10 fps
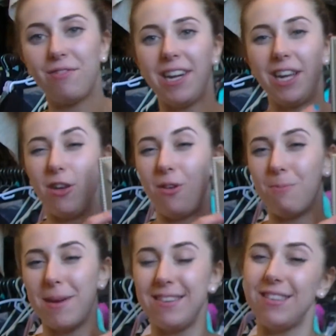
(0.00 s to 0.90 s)
really
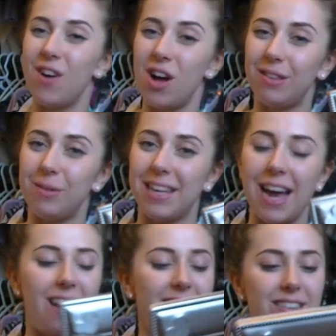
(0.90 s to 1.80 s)
cute pictures of us with the
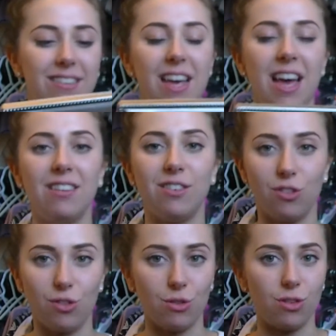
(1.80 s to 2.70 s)
characters, so I
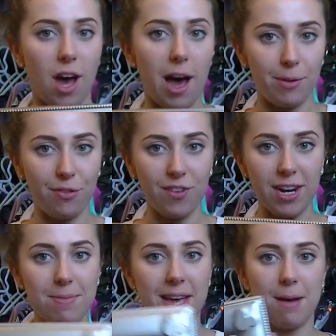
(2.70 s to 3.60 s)
just thought that I would
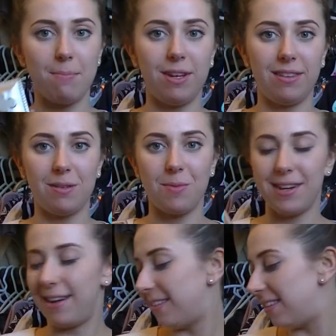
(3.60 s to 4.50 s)
frame that and put it
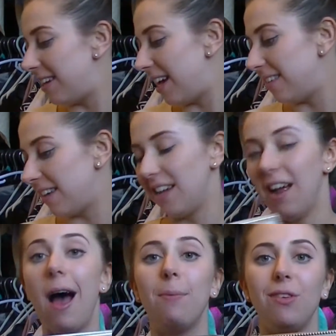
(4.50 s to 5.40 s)
somewhere downstairs, and
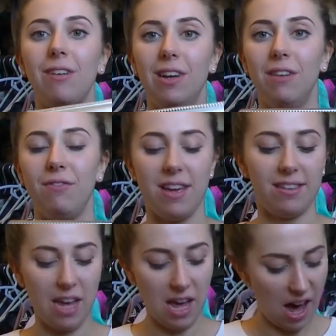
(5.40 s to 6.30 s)
I absolutely love
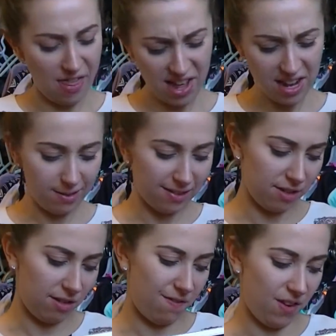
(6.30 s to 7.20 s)
this. I think this was
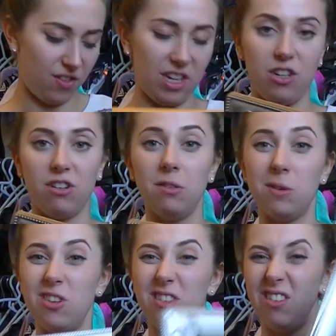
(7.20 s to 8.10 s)
only 15 euros,
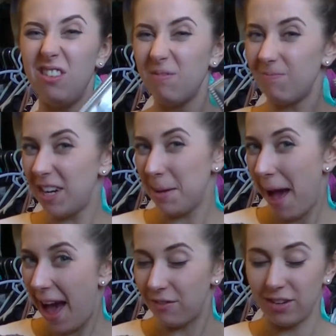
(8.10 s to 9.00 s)
which is not really
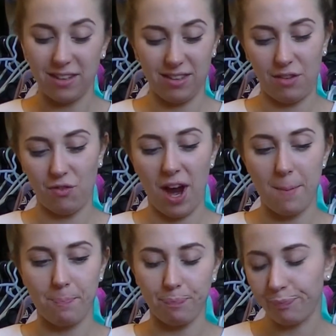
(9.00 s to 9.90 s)
bad for a Disney frame.